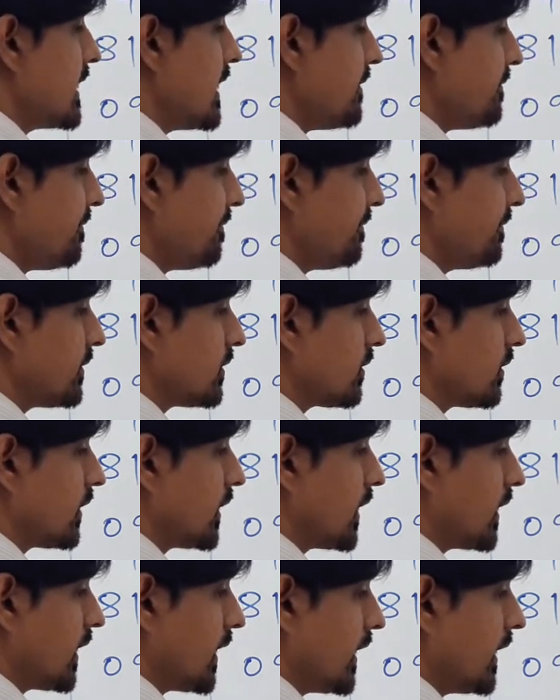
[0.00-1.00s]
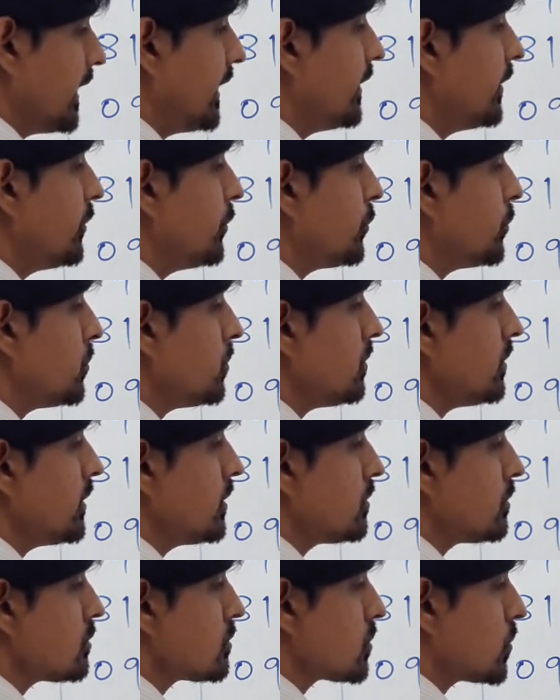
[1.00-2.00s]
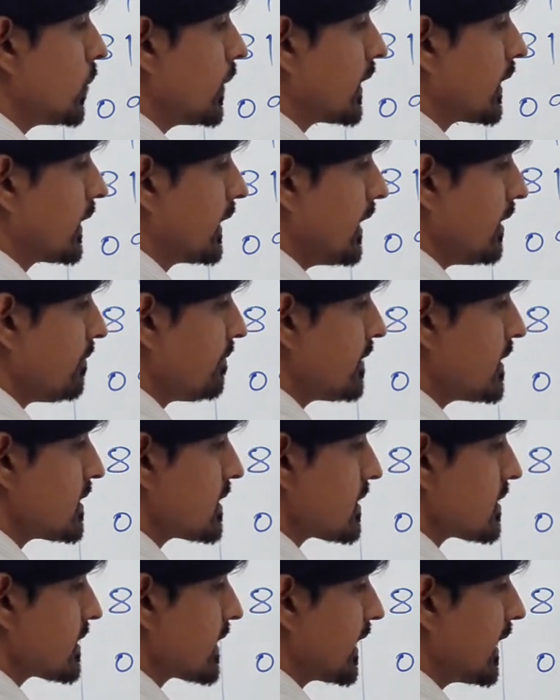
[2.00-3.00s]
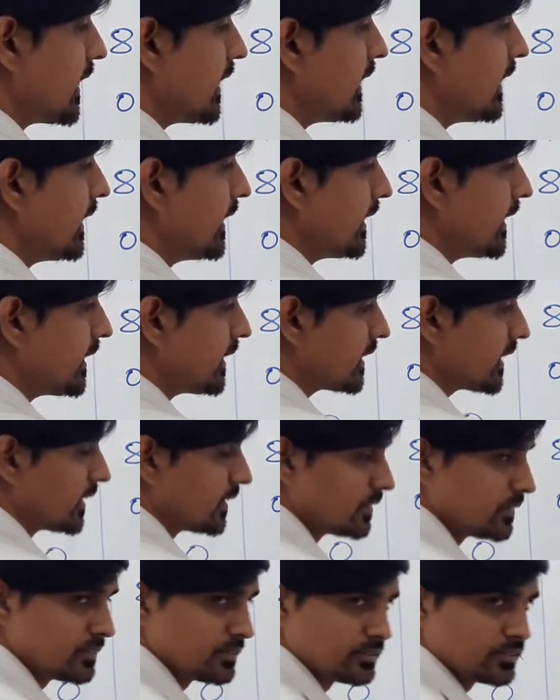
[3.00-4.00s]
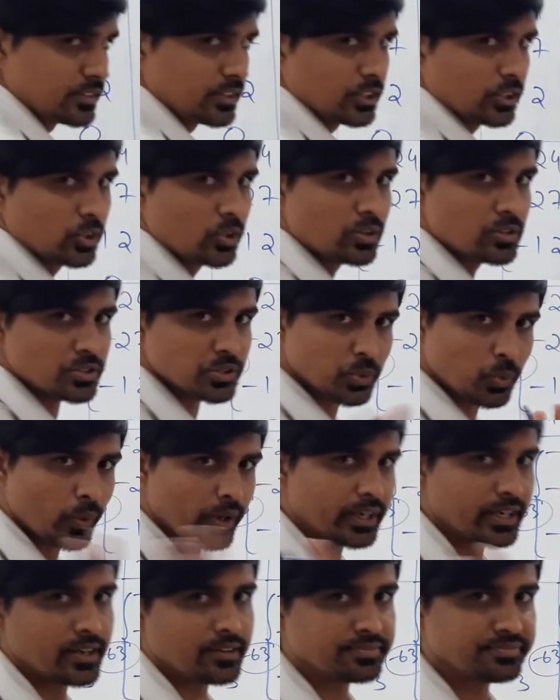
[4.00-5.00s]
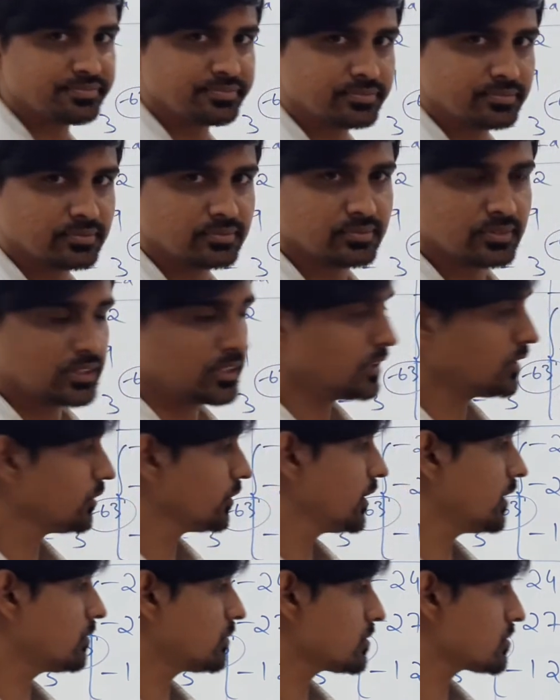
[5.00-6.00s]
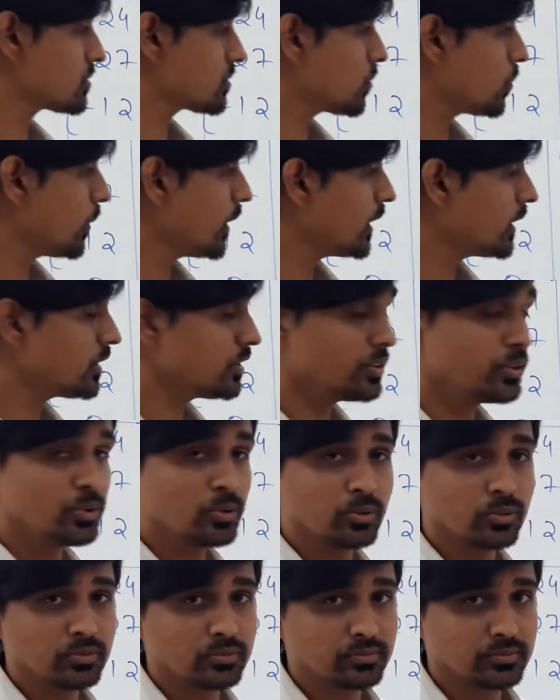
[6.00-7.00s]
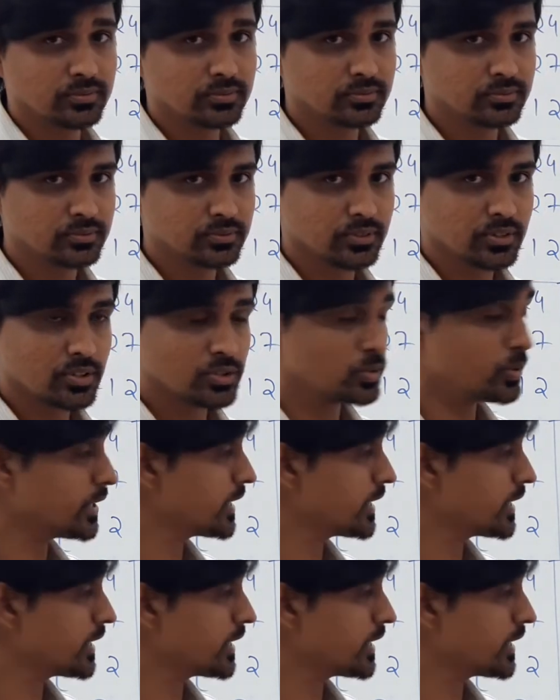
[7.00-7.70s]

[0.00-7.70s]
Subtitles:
f into u square. F is a single entity. Don't square f, you have to square u. So it